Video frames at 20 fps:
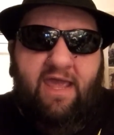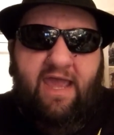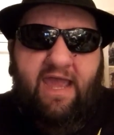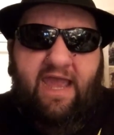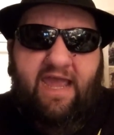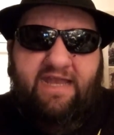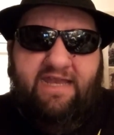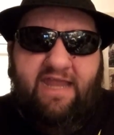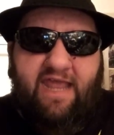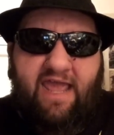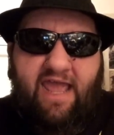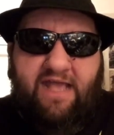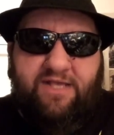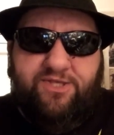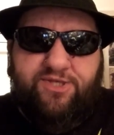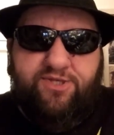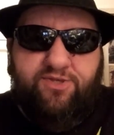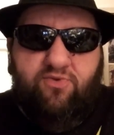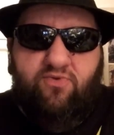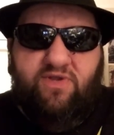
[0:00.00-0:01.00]
And as
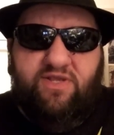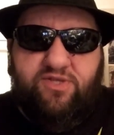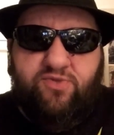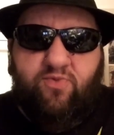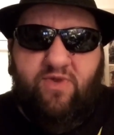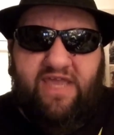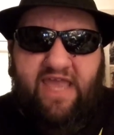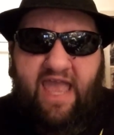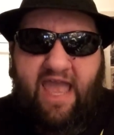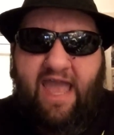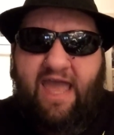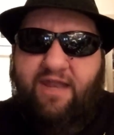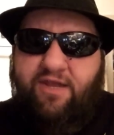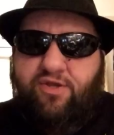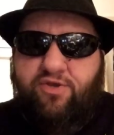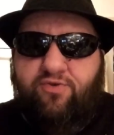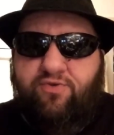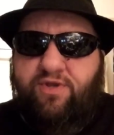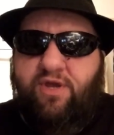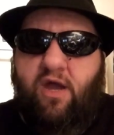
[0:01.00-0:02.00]
soon as we had a
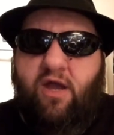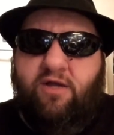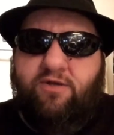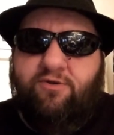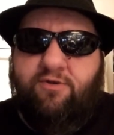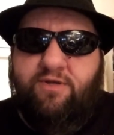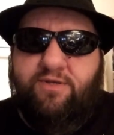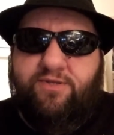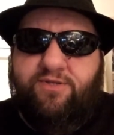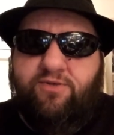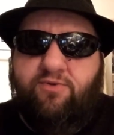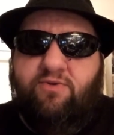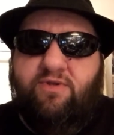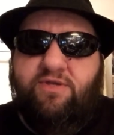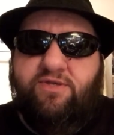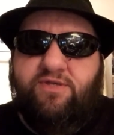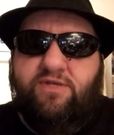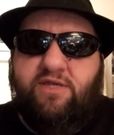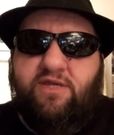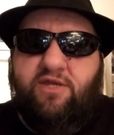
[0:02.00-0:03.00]
new Doctor, as soon
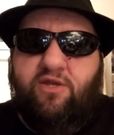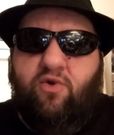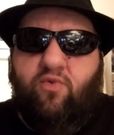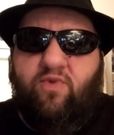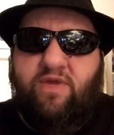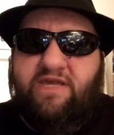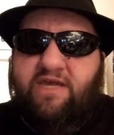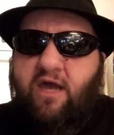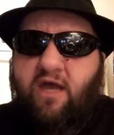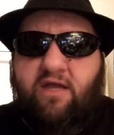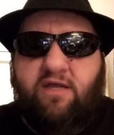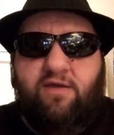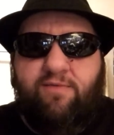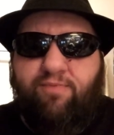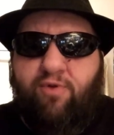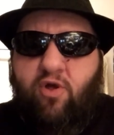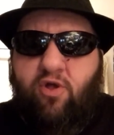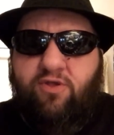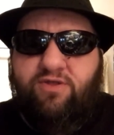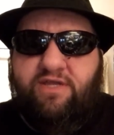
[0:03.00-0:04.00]
as, you know, we got
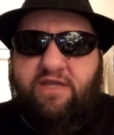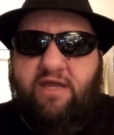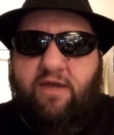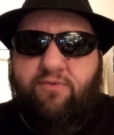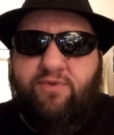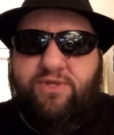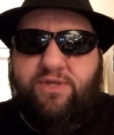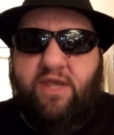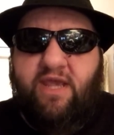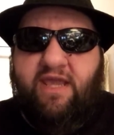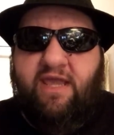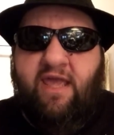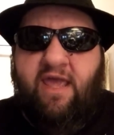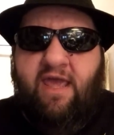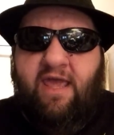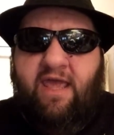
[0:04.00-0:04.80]
Capaldi, I was like,